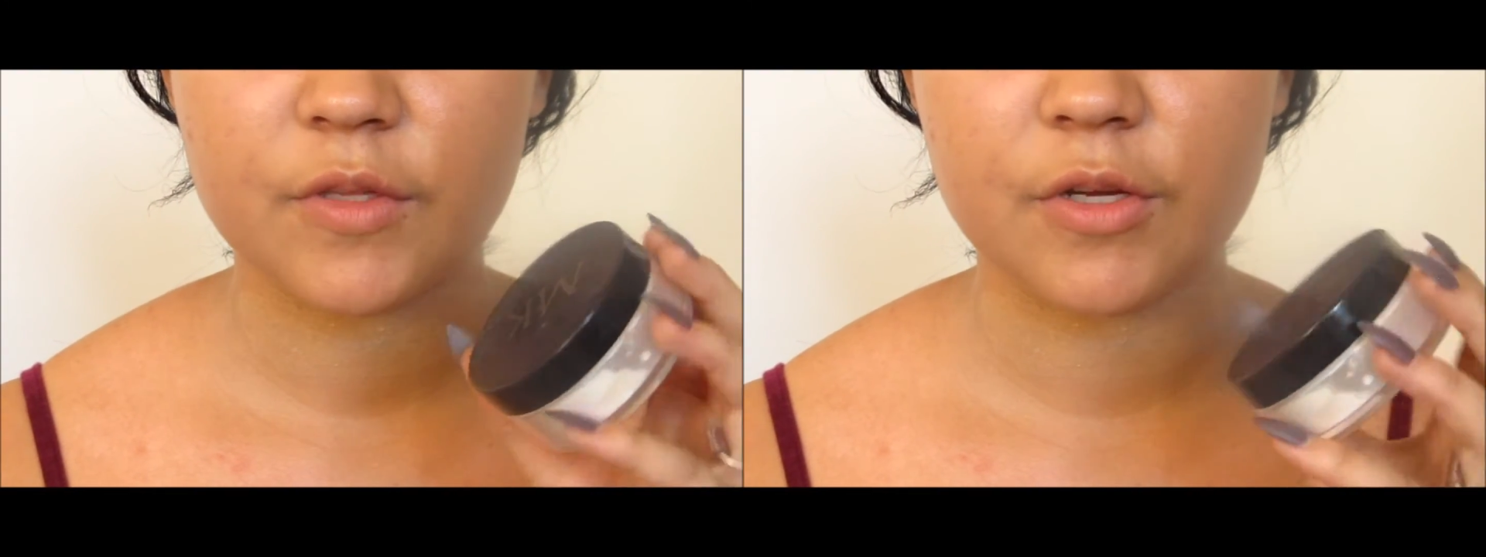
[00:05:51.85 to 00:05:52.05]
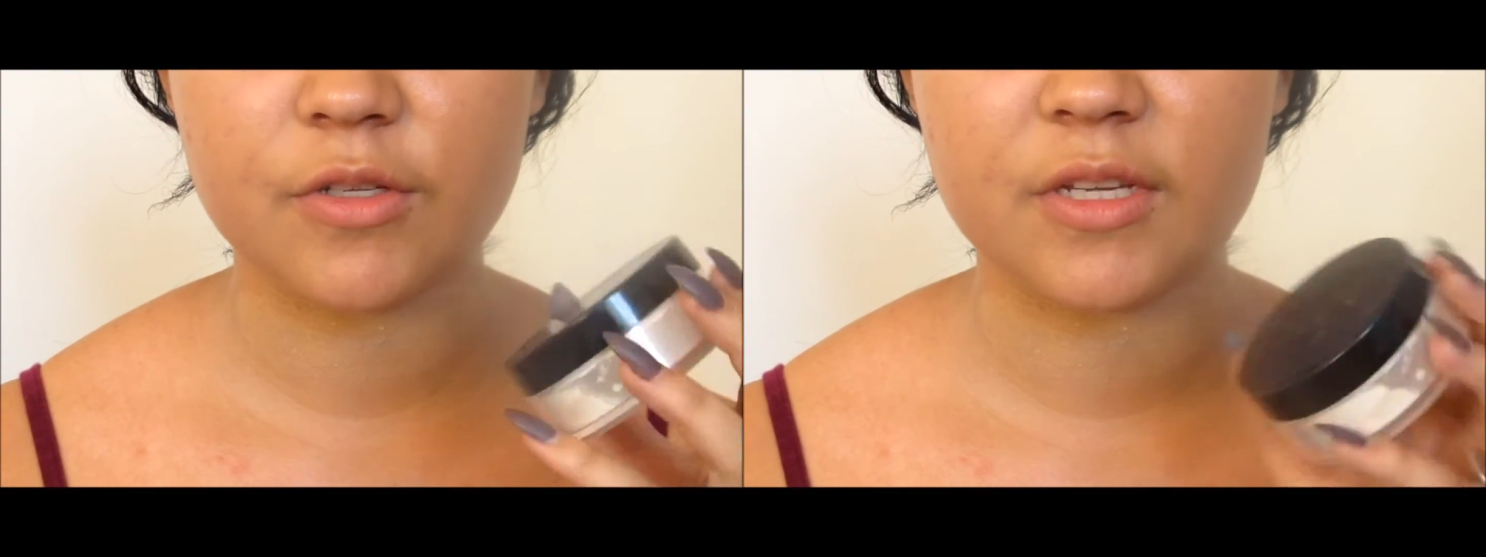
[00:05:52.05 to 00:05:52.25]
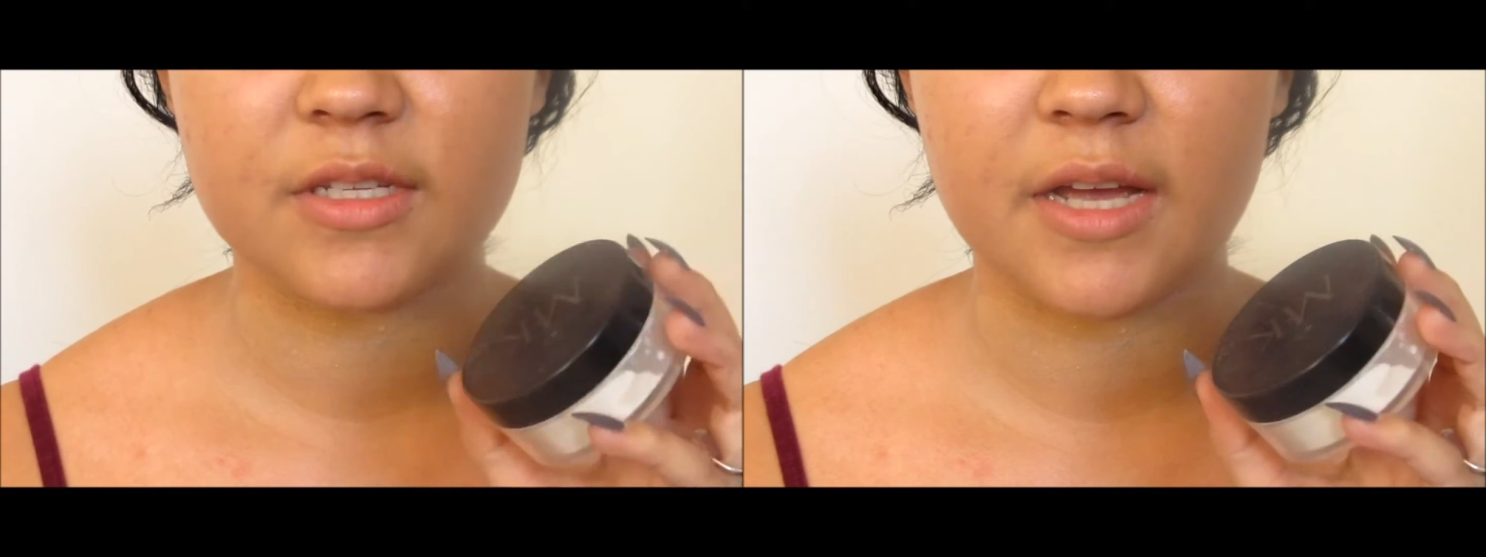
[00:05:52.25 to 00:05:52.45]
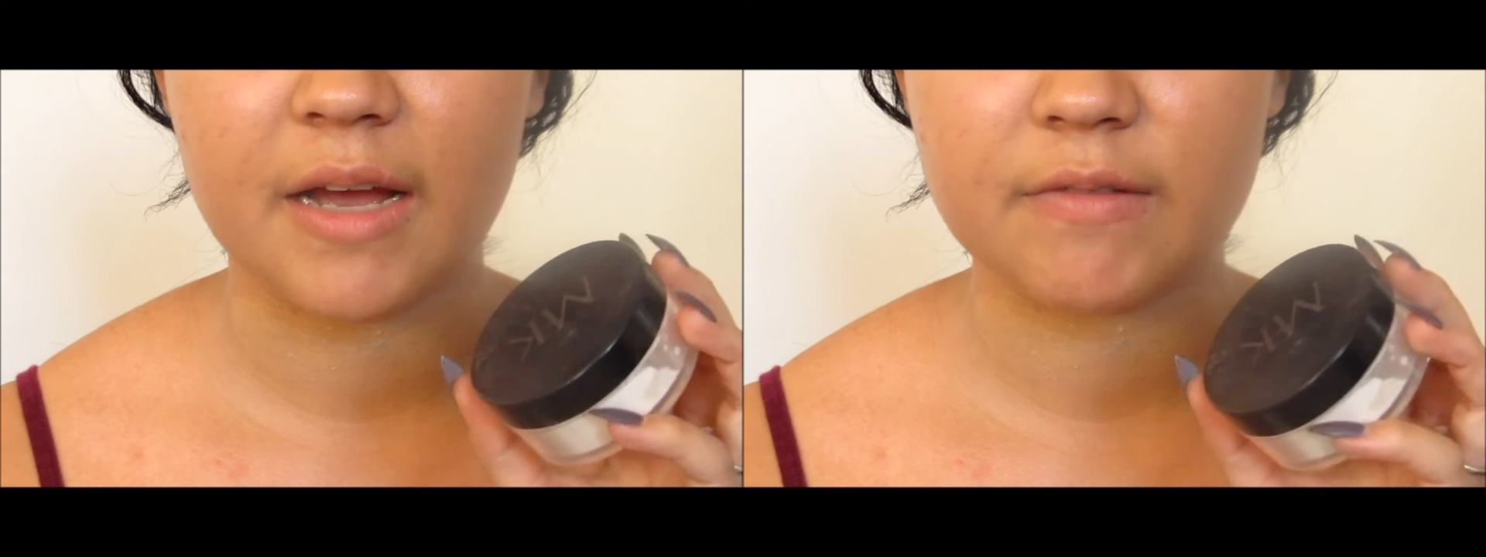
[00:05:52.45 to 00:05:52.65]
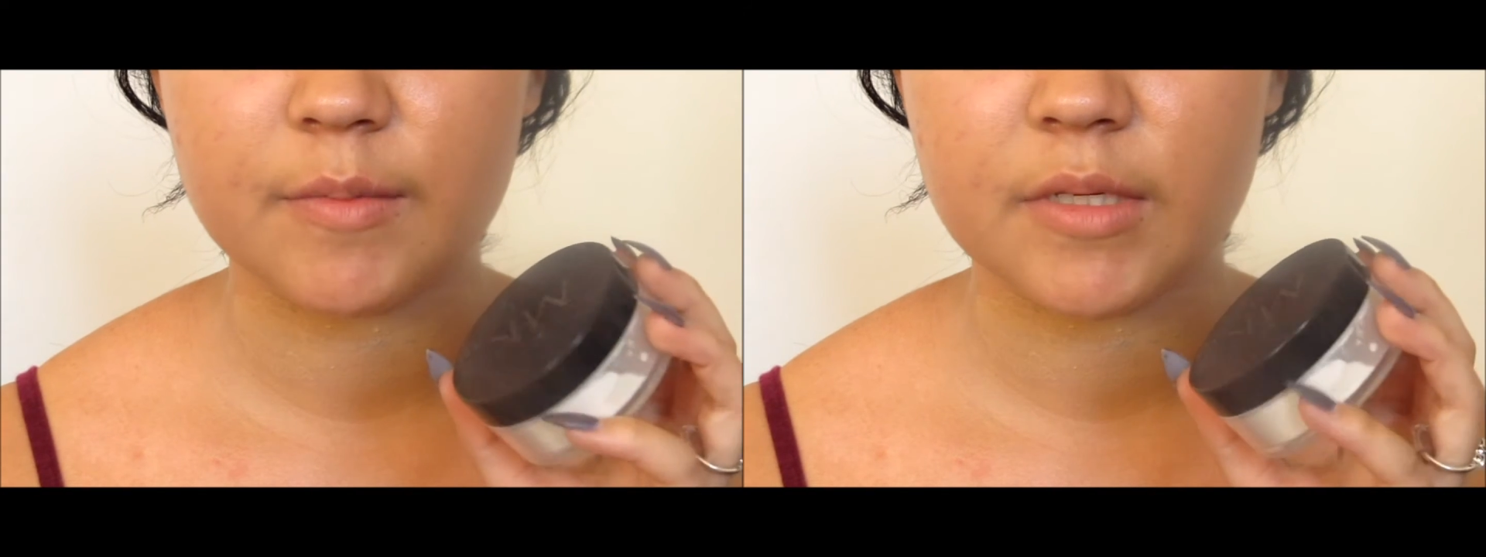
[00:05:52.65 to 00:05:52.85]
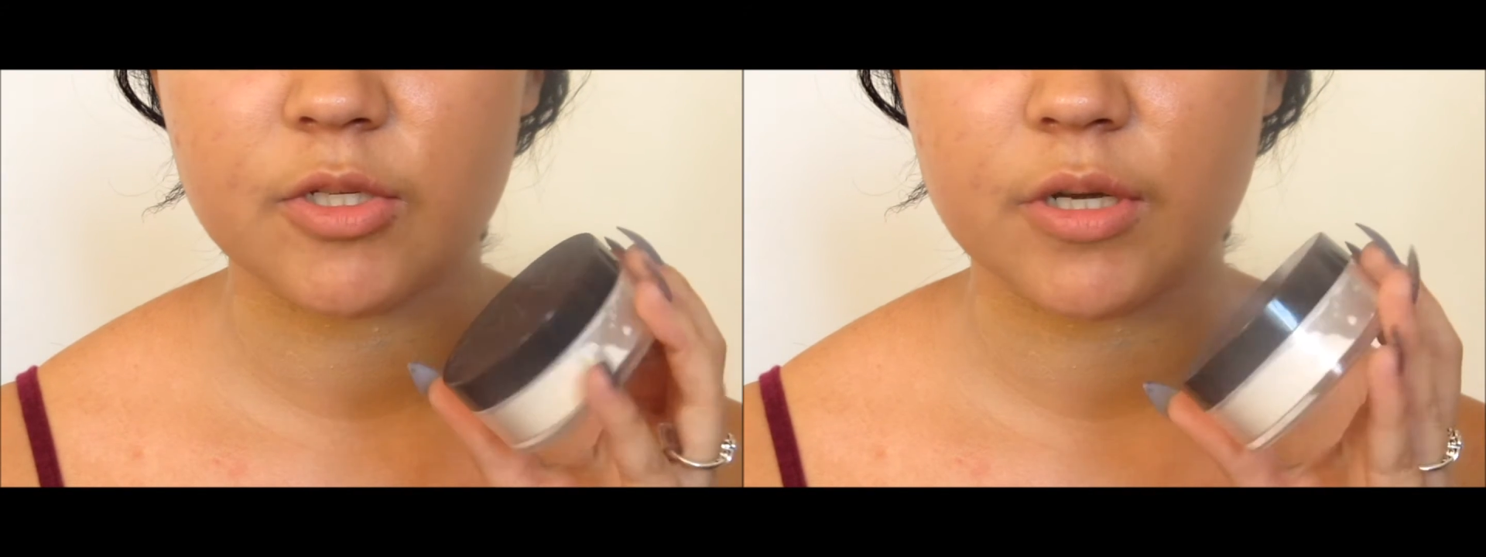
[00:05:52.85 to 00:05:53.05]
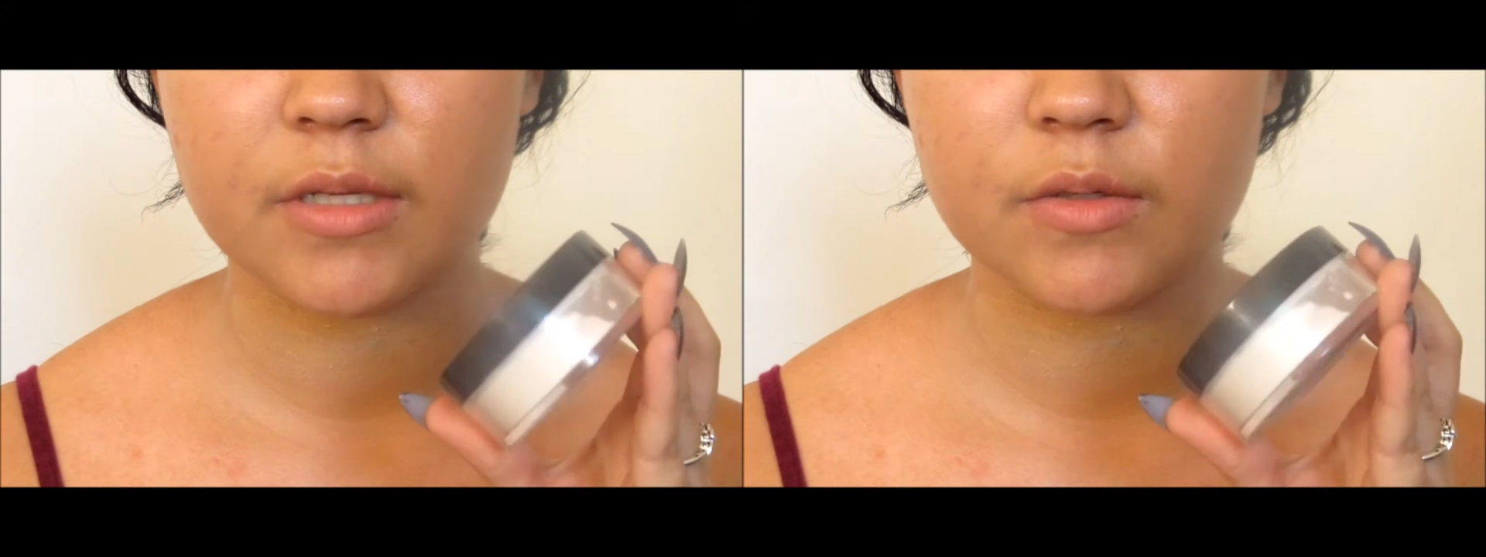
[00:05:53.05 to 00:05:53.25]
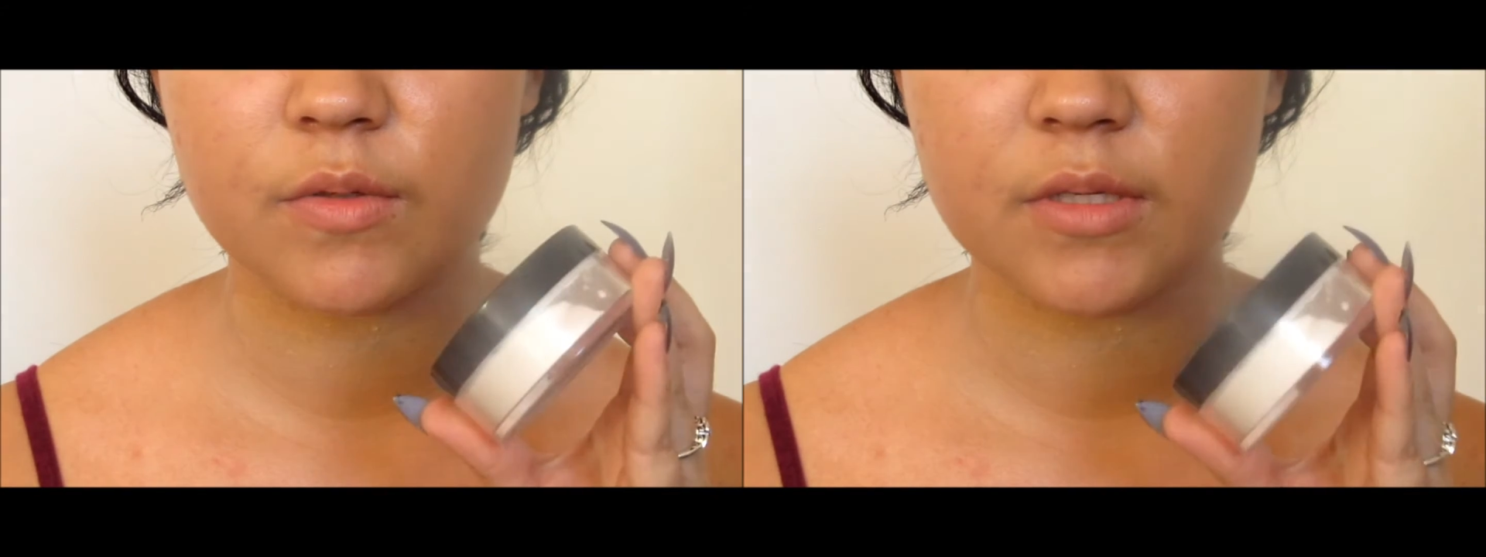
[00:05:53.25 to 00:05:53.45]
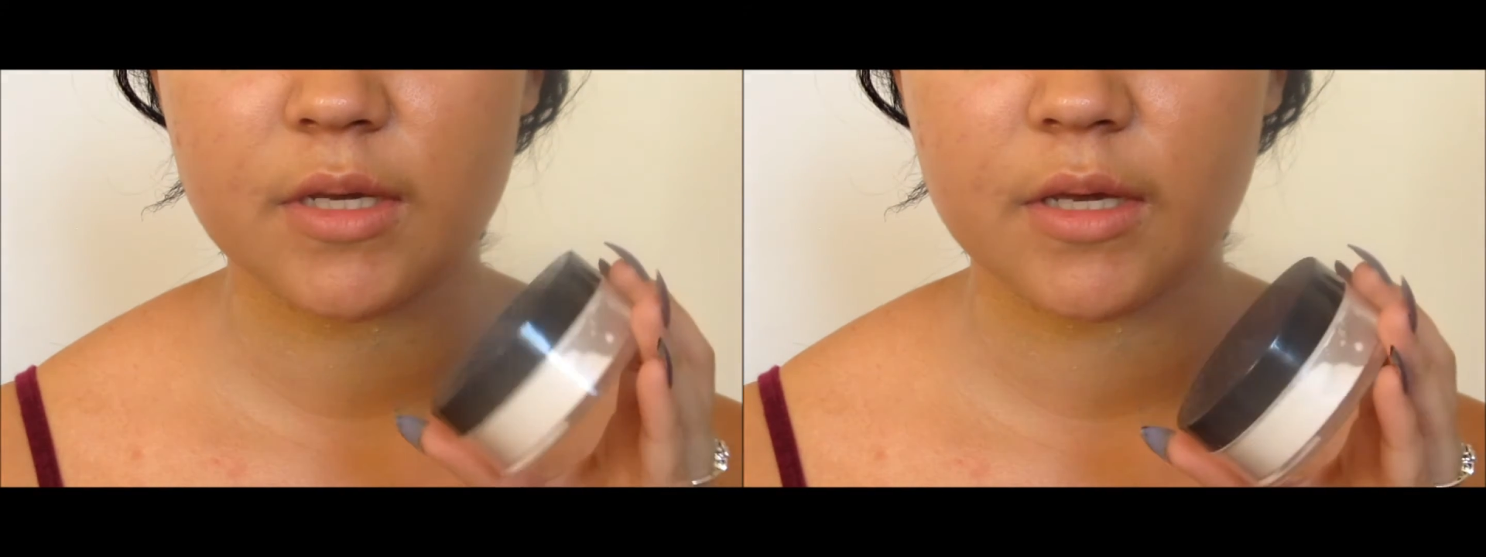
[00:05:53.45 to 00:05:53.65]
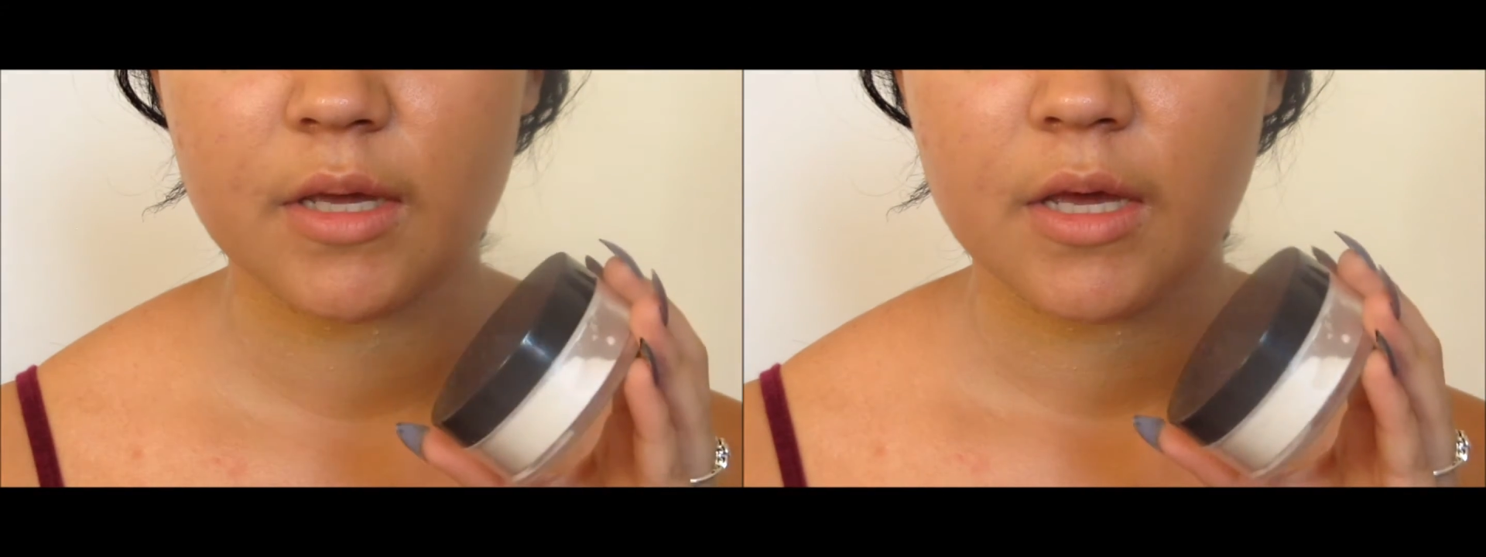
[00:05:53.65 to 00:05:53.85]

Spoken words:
yours doesn't have to be translucent.